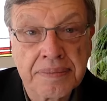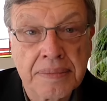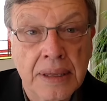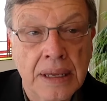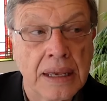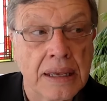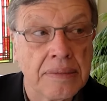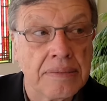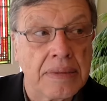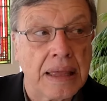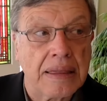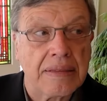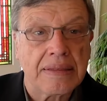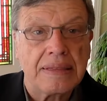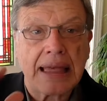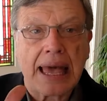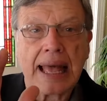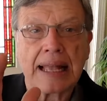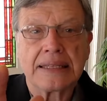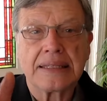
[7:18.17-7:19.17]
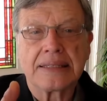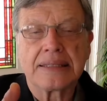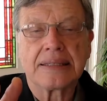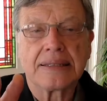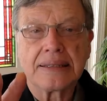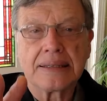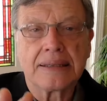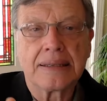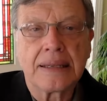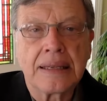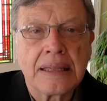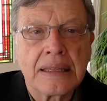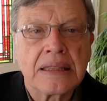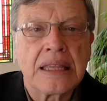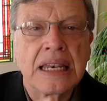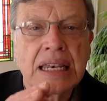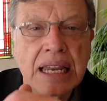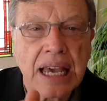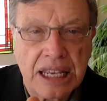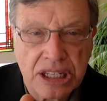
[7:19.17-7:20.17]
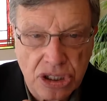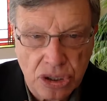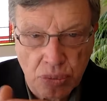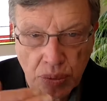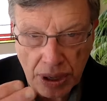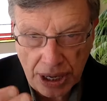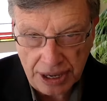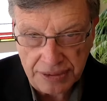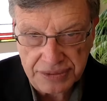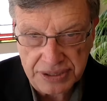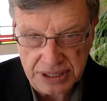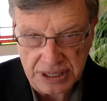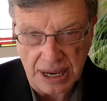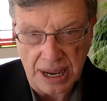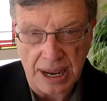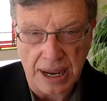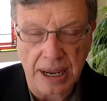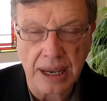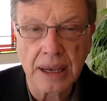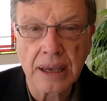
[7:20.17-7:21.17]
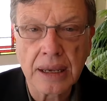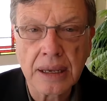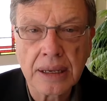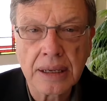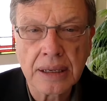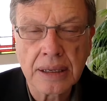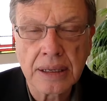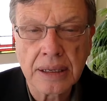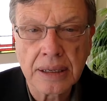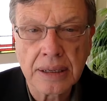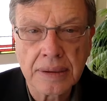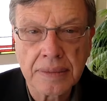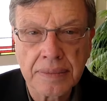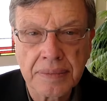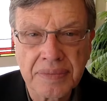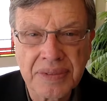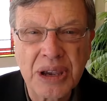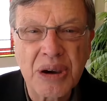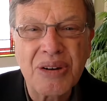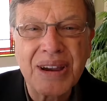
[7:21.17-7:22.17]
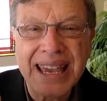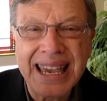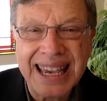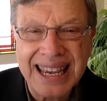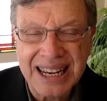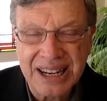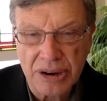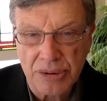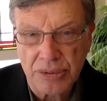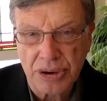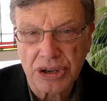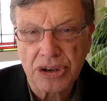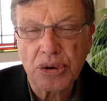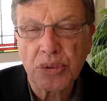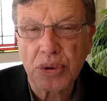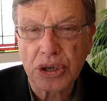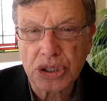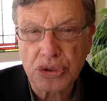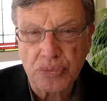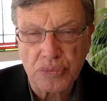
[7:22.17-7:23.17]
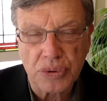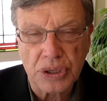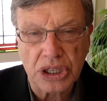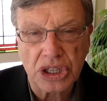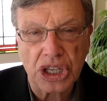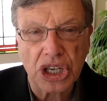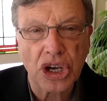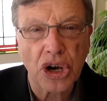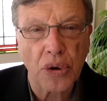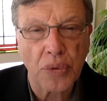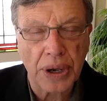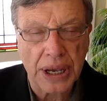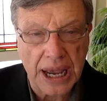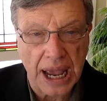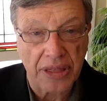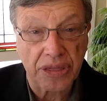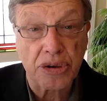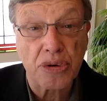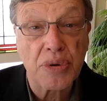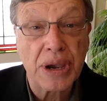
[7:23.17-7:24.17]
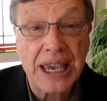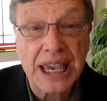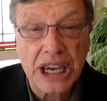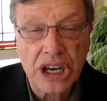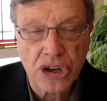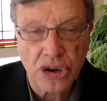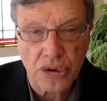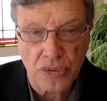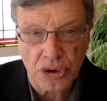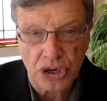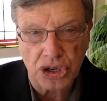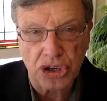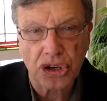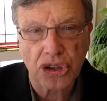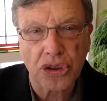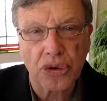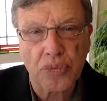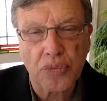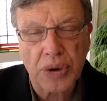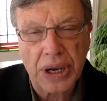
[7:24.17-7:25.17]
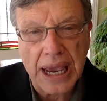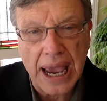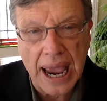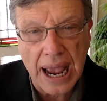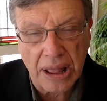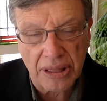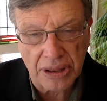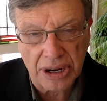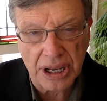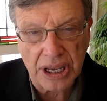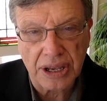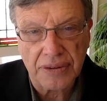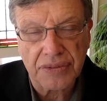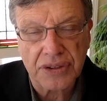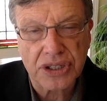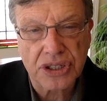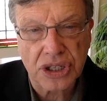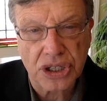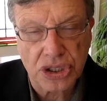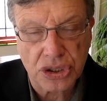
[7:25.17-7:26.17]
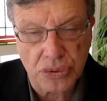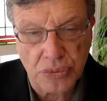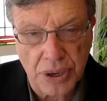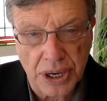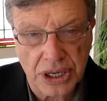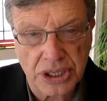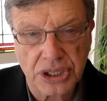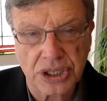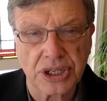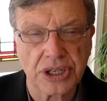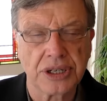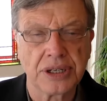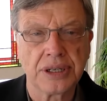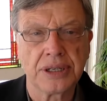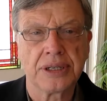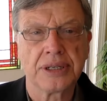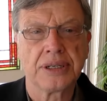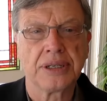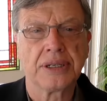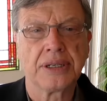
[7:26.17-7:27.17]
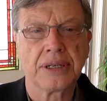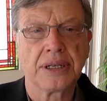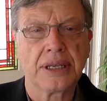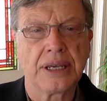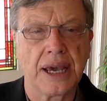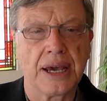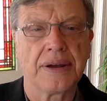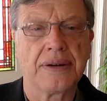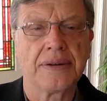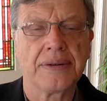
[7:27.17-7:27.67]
That's the nice way of saying they're ignorant to what's really going on. They're ignorant to the reality of the situation. Yeah.